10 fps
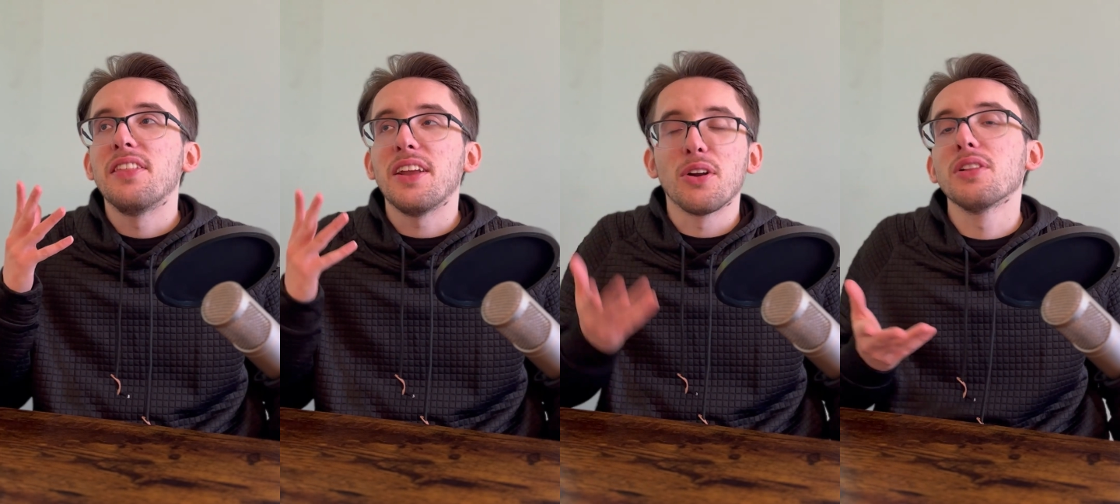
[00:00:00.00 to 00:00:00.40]

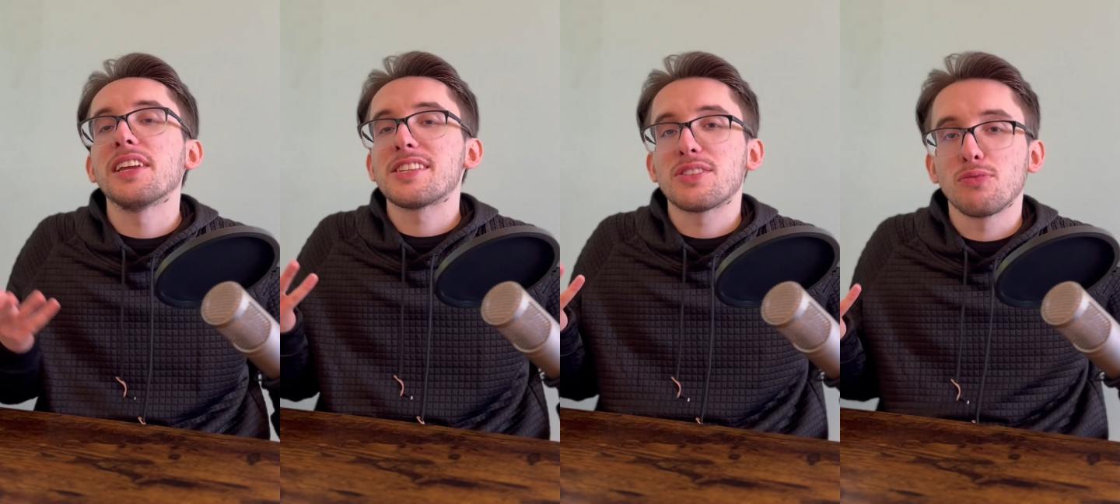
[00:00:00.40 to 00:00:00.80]
the
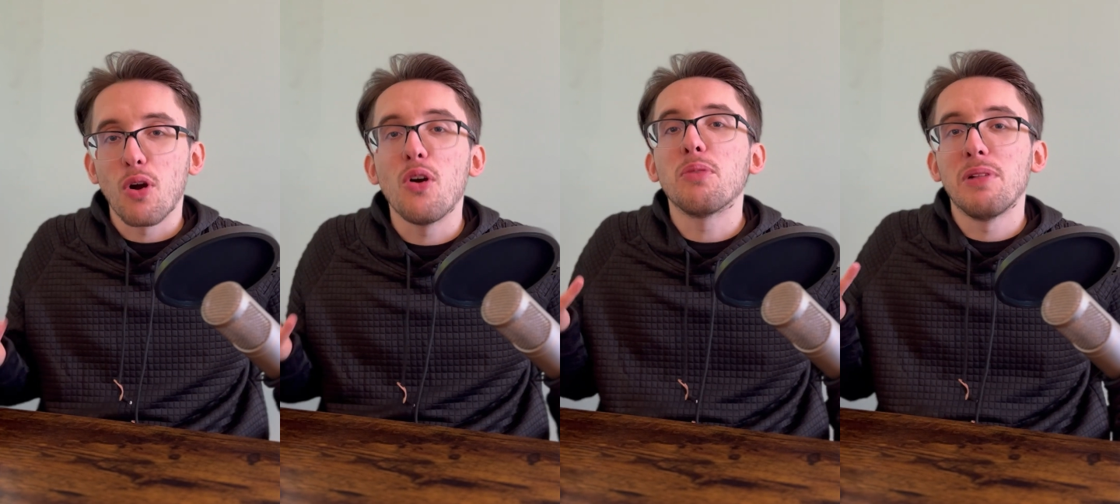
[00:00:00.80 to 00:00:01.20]
earliest
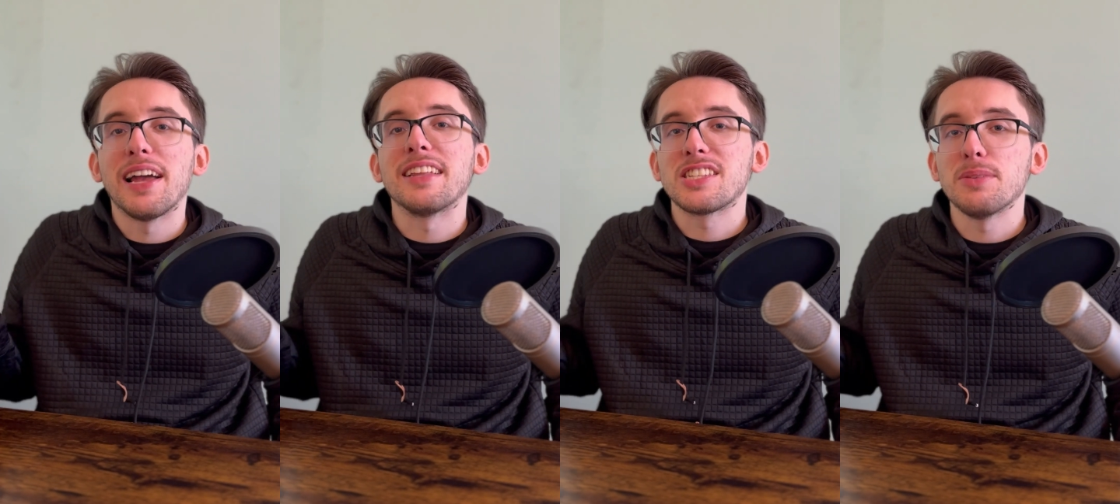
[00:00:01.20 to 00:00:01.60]
rogue
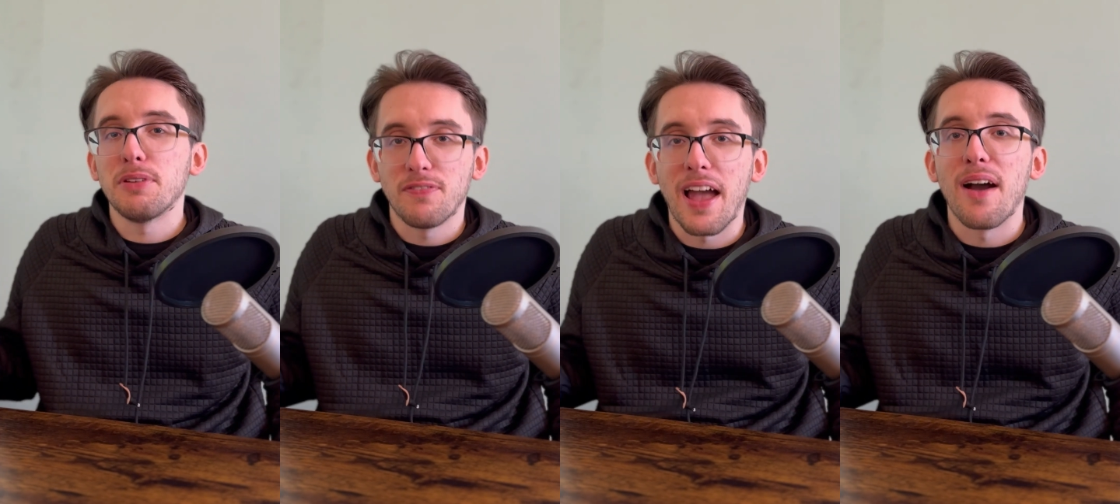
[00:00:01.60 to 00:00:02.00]
planets to
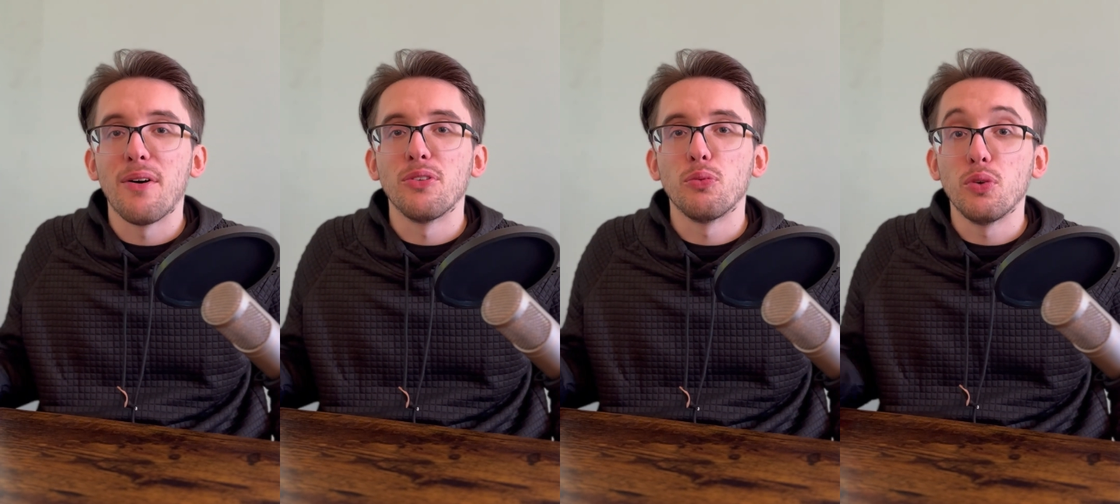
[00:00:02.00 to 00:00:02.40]
be
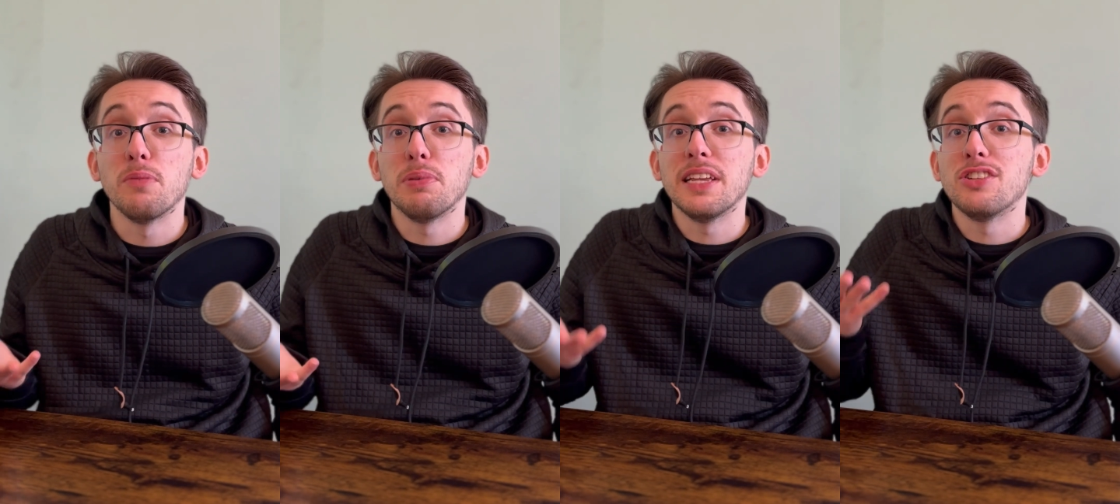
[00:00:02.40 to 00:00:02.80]
found
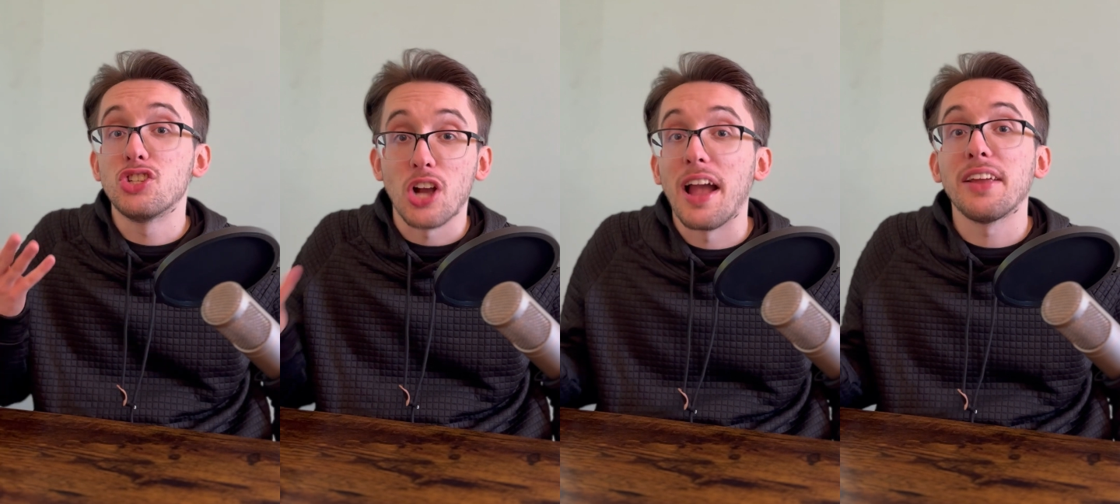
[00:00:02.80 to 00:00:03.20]
would be
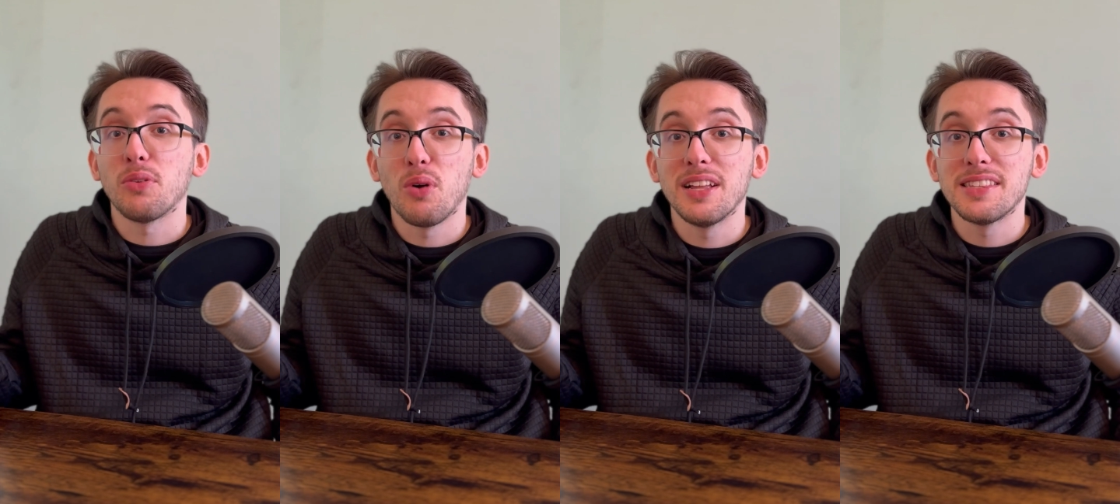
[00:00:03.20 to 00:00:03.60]

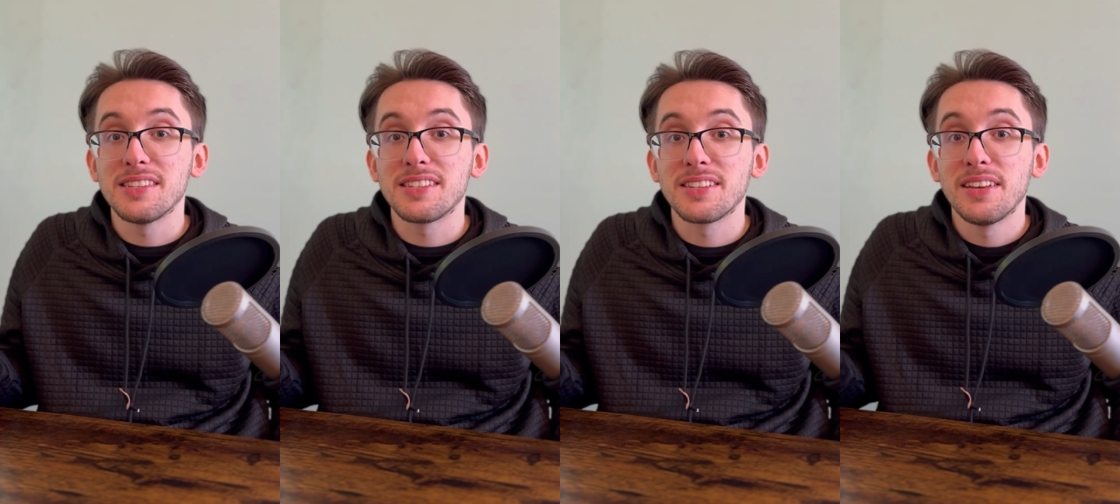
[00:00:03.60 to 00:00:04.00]
giant
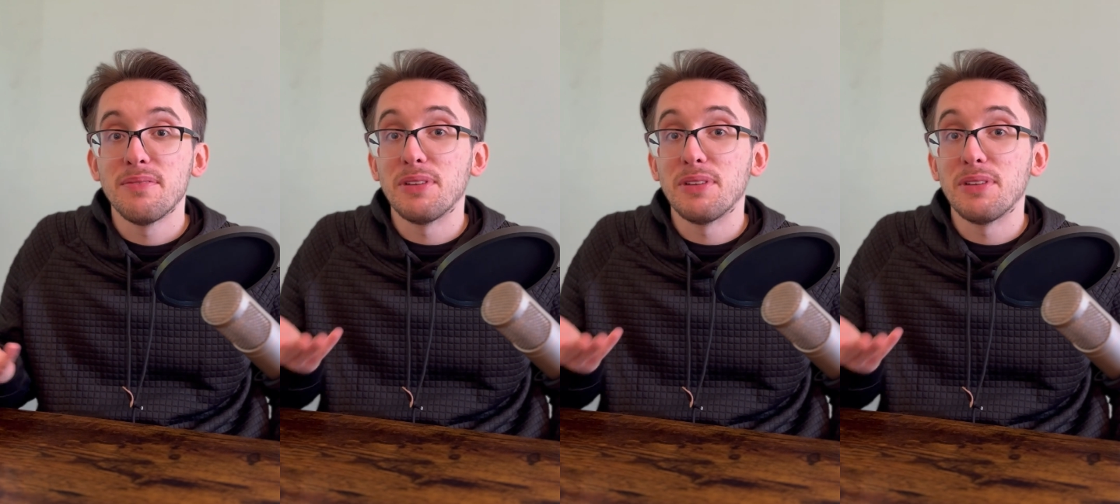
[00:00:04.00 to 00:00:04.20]
ones